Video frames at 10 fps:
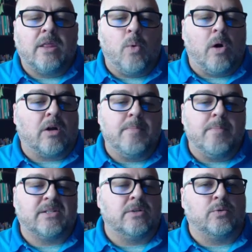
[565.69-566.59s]
The welcome
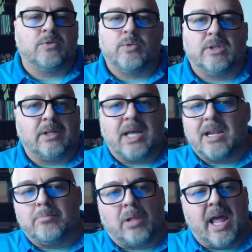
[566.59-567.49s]
message was really
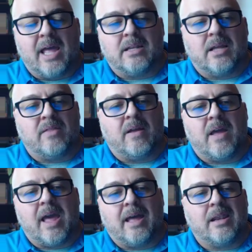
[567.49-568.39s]
kind of bland. And
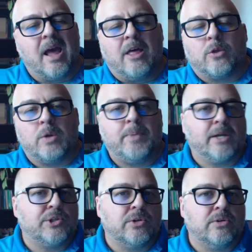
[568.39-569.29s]
they had 2
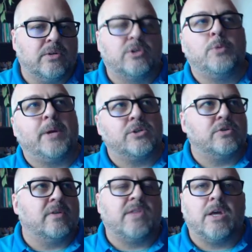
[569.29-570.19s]

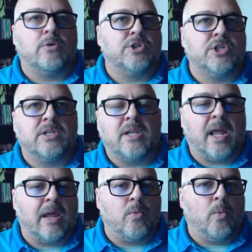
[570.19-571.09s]
pictures of the ocean
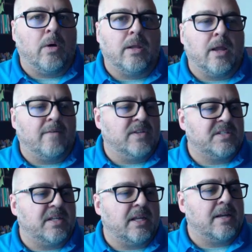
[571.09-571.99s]
and 1 of the
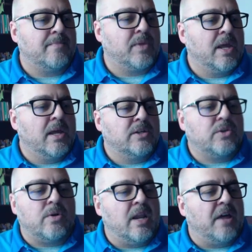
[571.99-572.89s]
city.
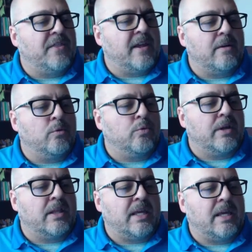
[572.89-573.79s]
So nothing
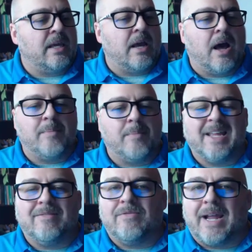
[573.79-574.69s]
really
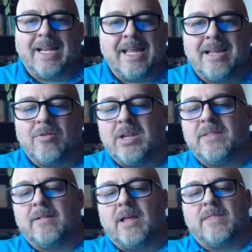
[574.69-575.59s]
inviting or
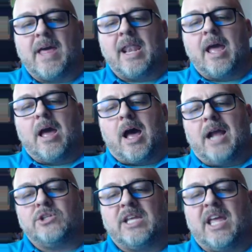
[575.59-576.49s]
anything like that.
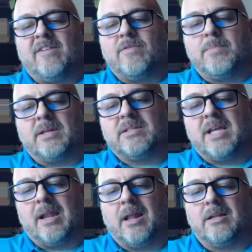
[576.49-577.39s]
I actually gave them a
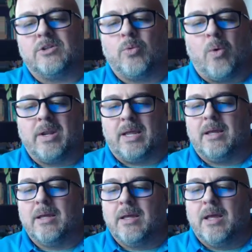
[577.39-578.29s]
10 out of 20.